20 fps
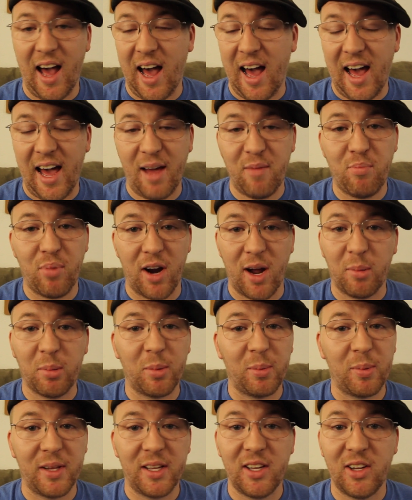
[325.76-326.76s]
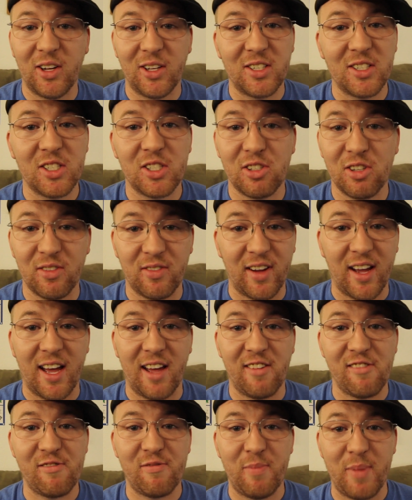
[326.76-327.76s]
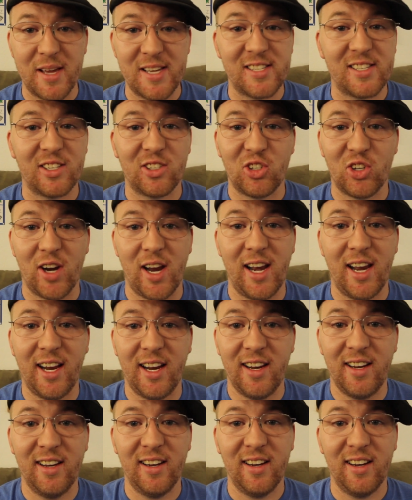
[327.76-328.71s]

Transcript: I probably couldn't survive basic training.